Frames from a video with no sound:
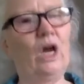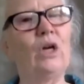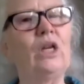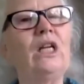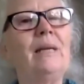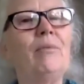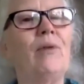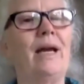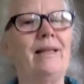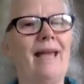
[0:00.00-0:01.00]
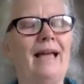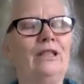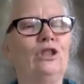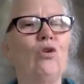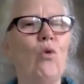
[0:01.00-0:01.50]
liberate that
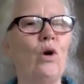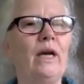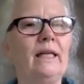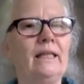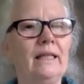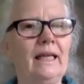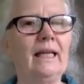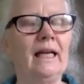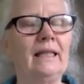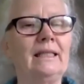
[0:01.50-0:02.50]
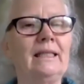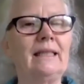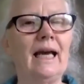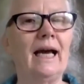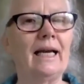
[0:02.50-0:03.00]
joy get it
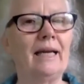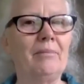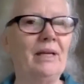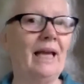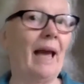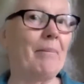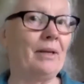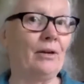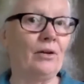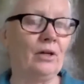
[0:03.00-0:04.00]
unstuck and be happier